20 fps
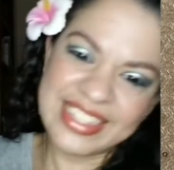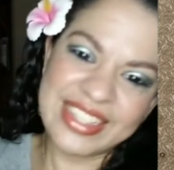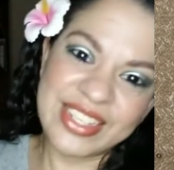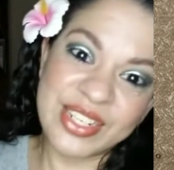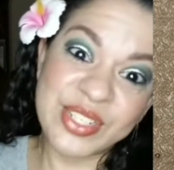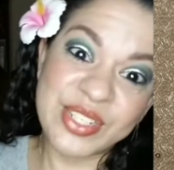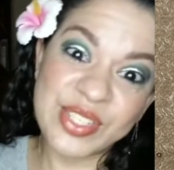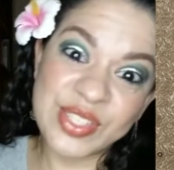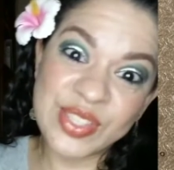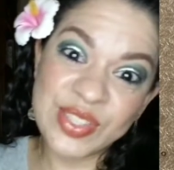
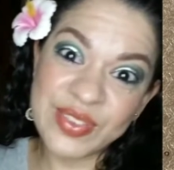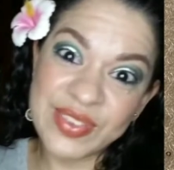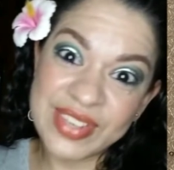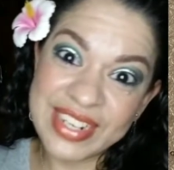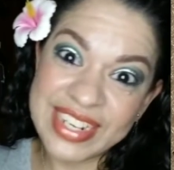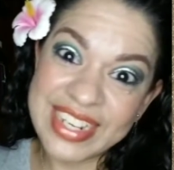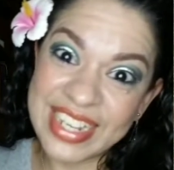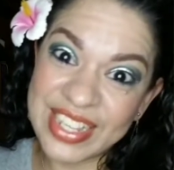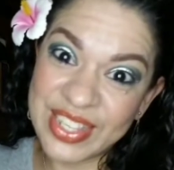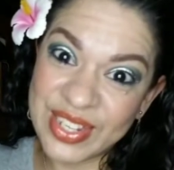there's
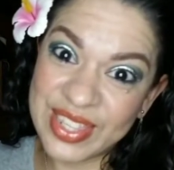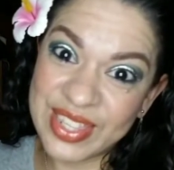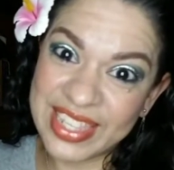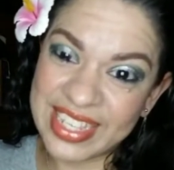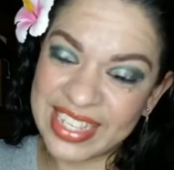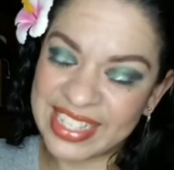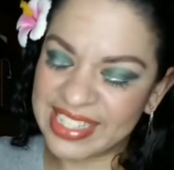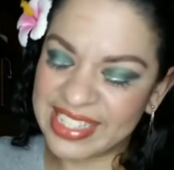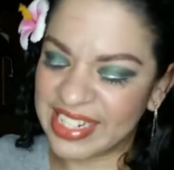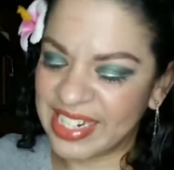three other
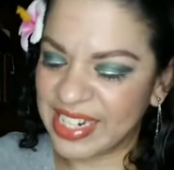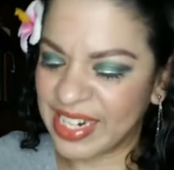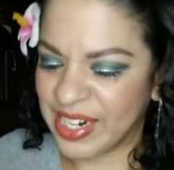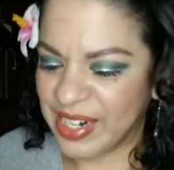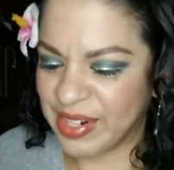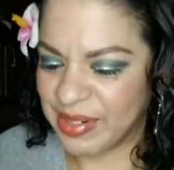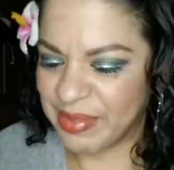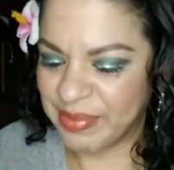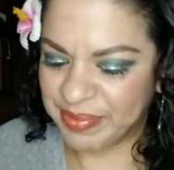things in here.